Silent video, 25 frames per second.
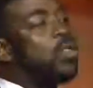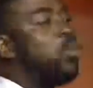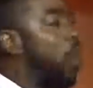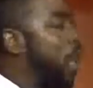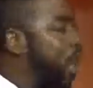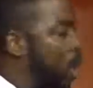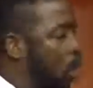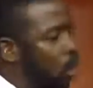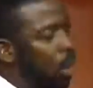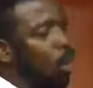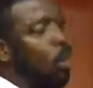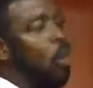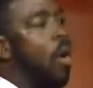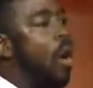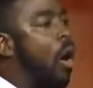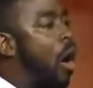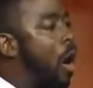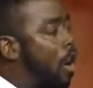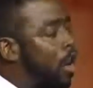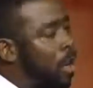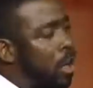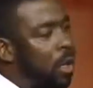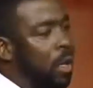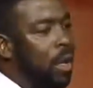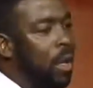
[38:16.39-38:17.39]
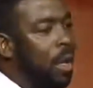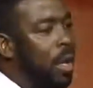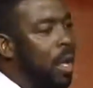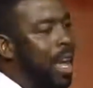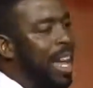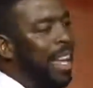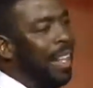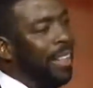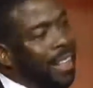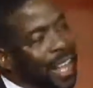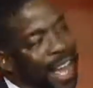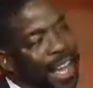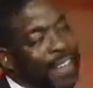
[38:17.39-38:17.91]
when it will walk.
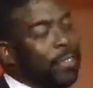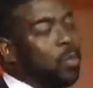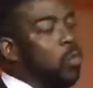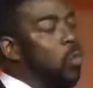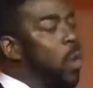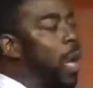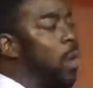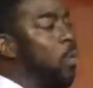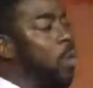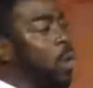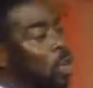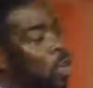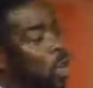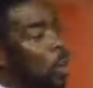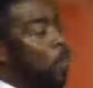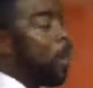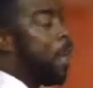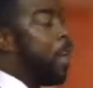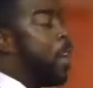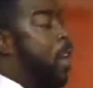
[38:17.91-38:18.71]
Les, when will you be